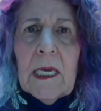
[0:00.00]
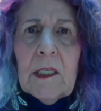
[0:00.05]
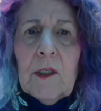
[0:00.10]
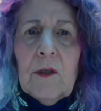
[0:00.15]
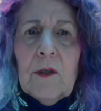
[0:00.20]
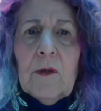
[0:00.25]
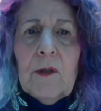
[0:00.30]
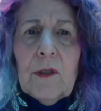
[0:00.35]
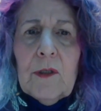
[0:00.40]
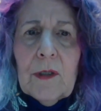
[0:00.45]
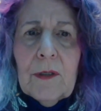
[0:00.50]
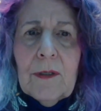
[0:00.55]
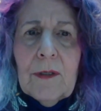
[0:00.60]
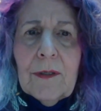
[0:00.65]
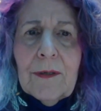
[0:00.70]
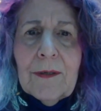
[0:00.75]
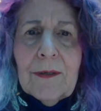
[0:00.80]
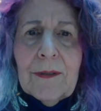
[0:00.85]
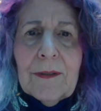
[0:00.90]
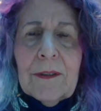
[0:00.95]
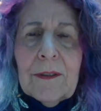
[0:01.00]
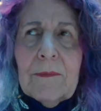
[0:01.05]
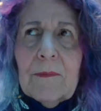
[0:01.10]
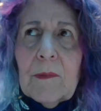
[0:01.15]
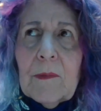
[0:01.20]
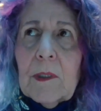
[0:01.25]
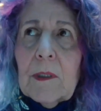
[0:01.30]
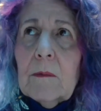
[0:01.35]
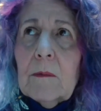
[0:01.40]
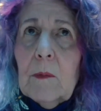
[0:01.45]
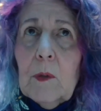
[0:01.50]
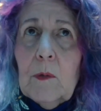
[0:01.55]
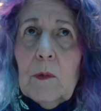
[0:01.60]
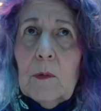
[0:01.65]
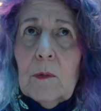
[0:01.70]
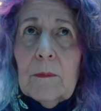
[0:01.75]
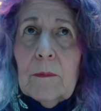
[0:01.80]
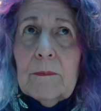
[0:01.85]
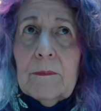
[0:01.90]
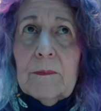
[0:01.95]
and you turned to the
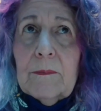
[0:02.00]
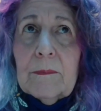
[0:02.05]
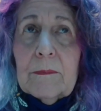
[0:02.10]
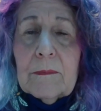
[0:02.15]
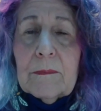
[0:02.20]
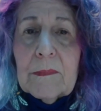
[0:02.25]
moon,